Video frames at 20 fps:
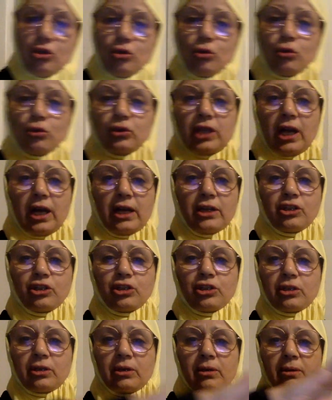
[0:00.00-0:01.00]
to
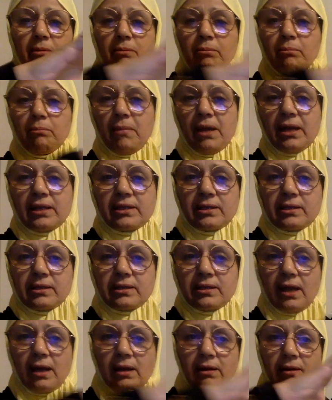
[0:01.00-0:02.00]
touch
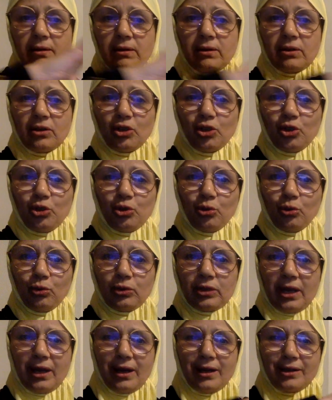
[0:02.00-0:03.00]
Massa, to
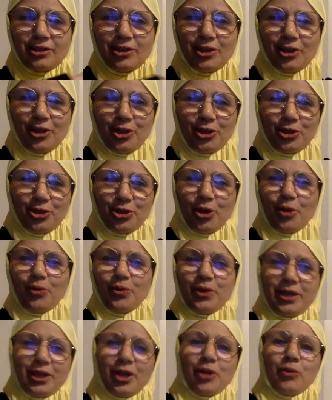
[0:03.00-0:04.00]
touch so
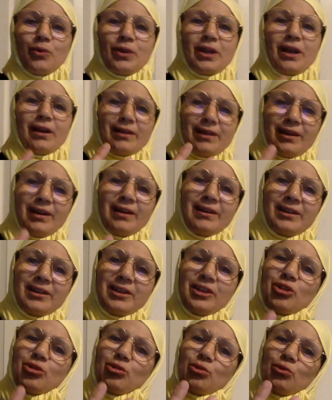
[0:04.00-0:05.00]
here we are
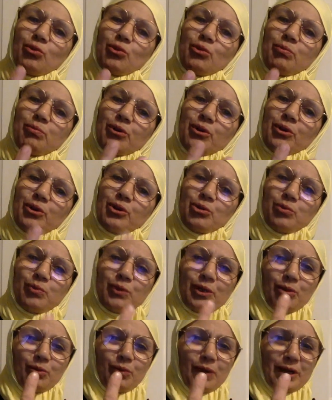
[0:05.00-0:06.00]
killing two birds
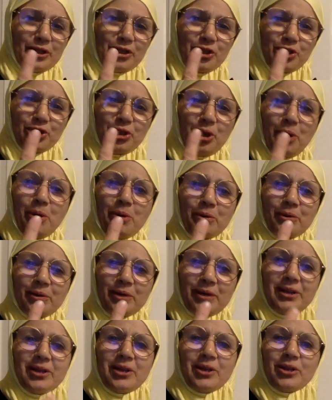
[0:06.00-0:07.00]
with one stone
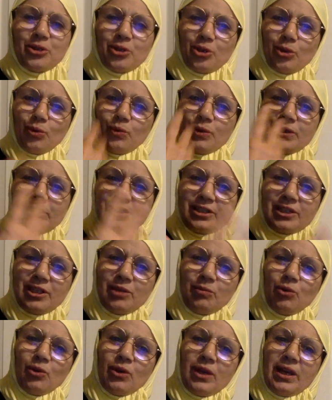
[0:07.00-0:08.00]
so we're
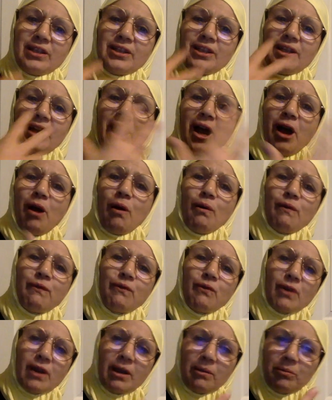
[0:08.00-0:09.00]
stimulating our
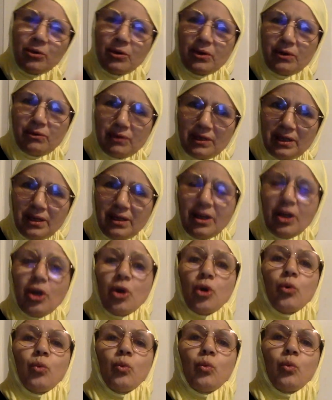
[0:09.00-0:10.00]
vocabulary
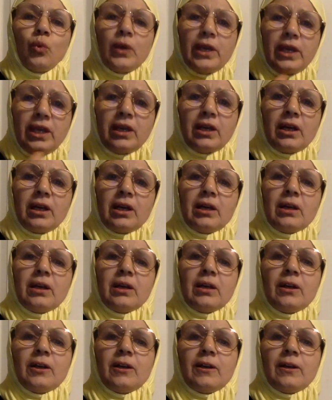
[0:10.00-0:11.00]
we
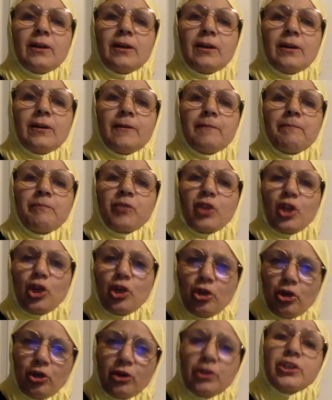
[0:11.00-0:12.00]
uh,
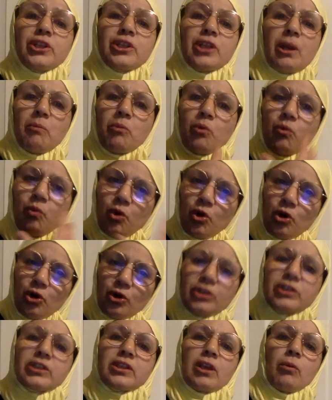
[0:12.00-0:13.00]
learn some
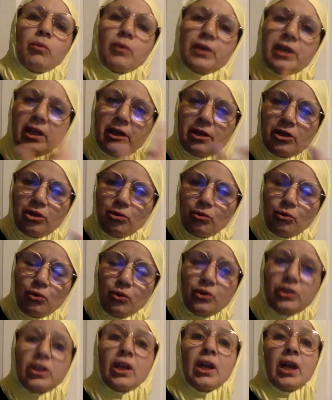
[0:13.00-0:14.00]
words that we can
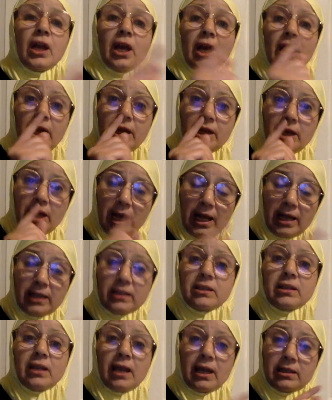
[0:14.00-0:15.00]
use and
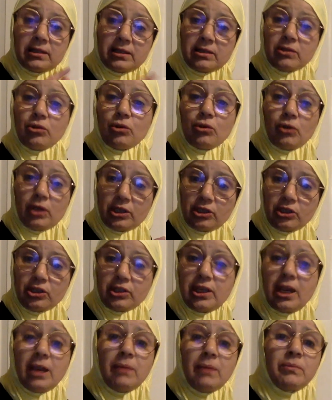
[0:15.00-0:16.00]
at, at the
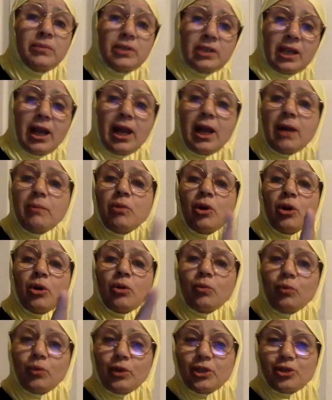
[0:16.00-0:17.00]
same time
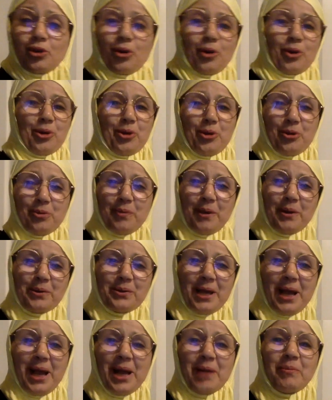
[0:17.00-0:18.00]
we talk about
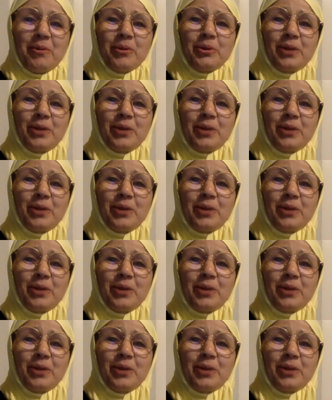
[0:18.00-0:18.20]
al